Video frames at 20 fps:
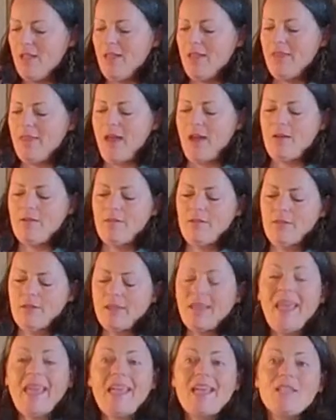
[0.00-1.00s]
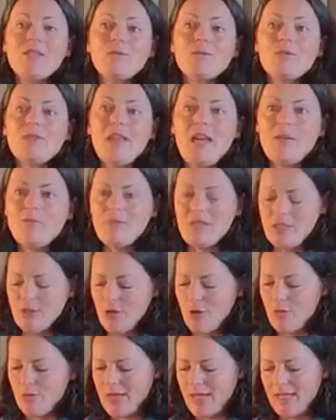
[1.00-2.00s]
That the cans will then be
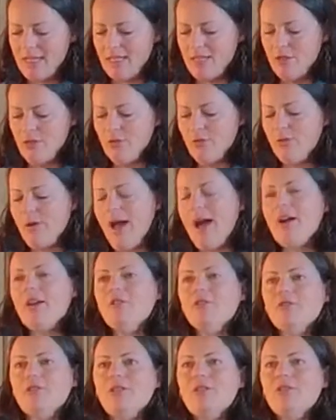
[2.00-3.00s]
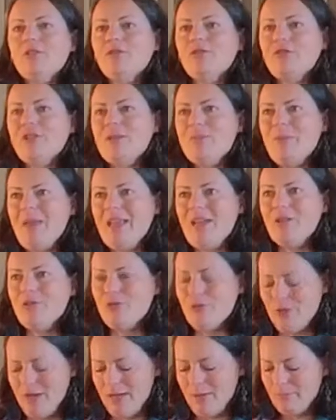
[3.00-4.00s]
donated to our little free
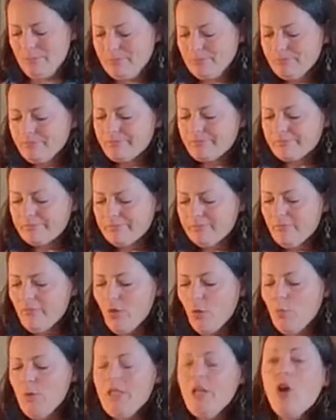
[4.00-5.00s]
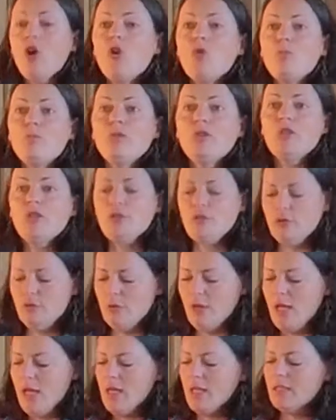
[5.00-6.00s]
pantry. We hope
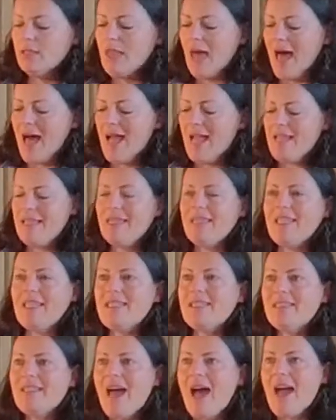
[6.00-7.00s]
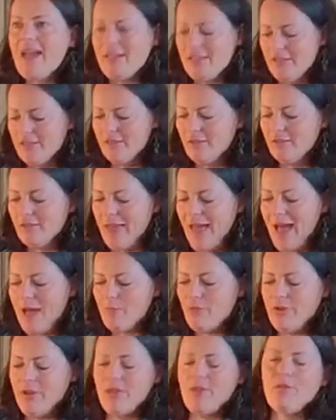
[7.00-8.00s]
to line the entire
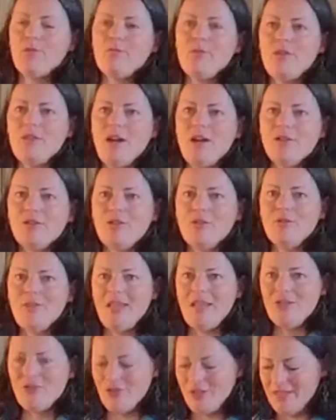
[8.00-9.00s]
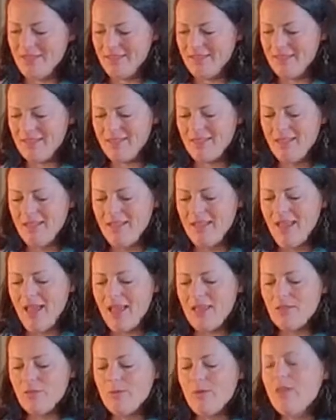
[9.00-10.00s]
labyrinth with our donations
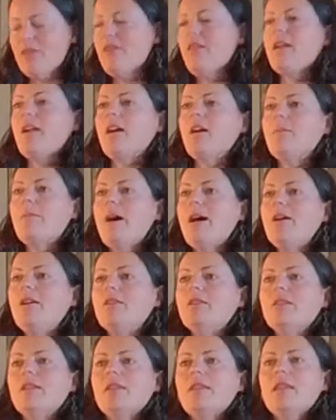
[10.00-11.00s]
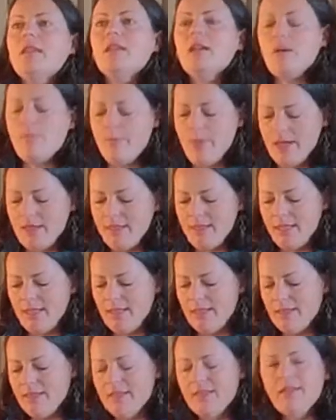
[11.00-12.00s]
as we think about the
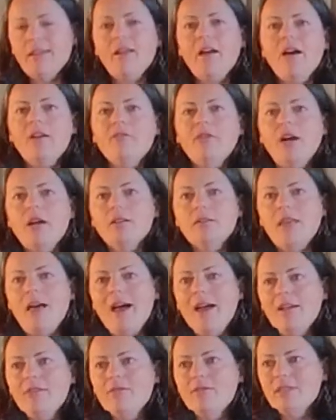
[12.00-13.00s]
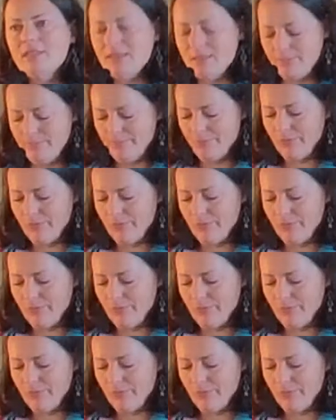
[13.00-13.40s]
abundance of our lives.